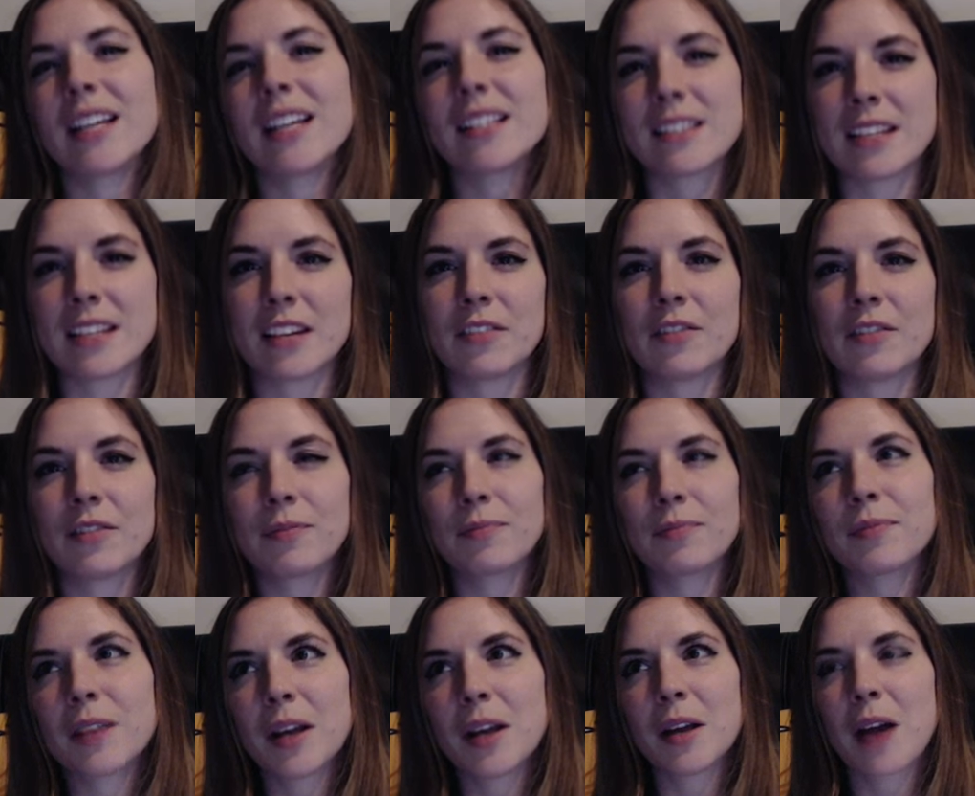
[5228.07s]
Instead of
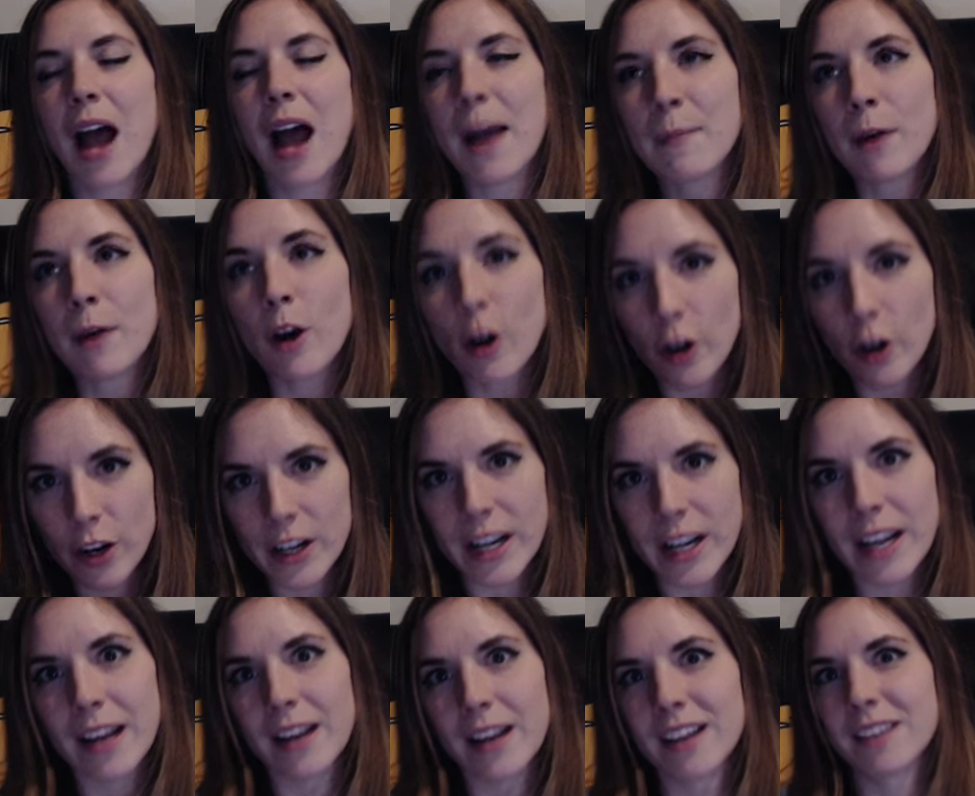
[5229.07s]
I'm
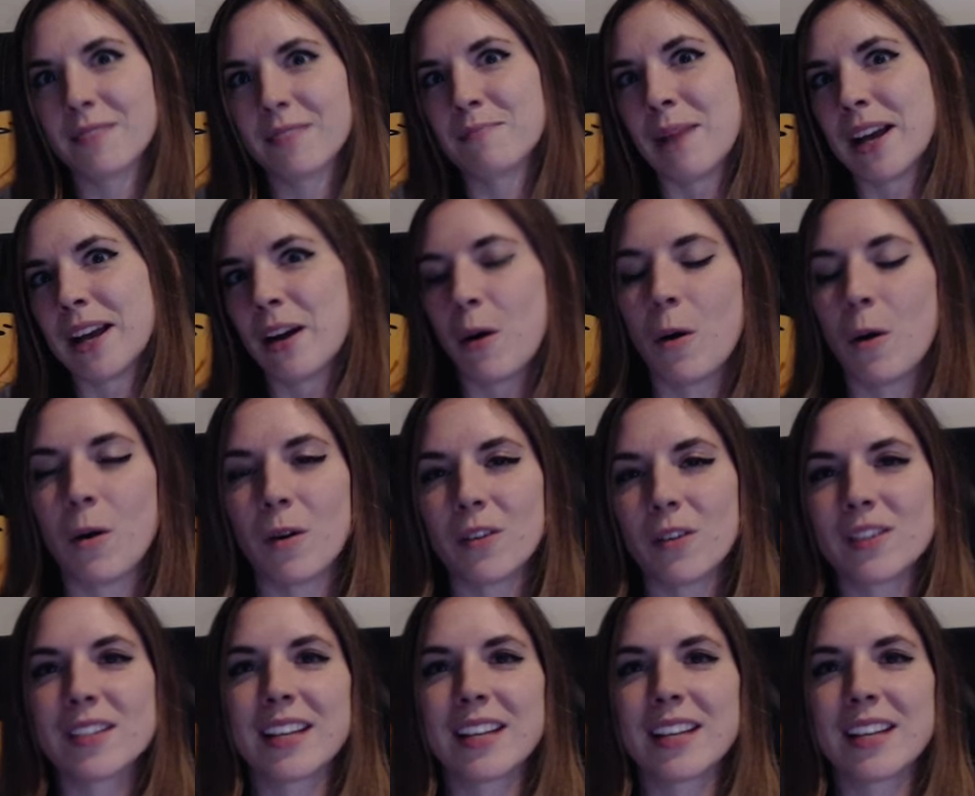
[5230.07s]
earning my goals,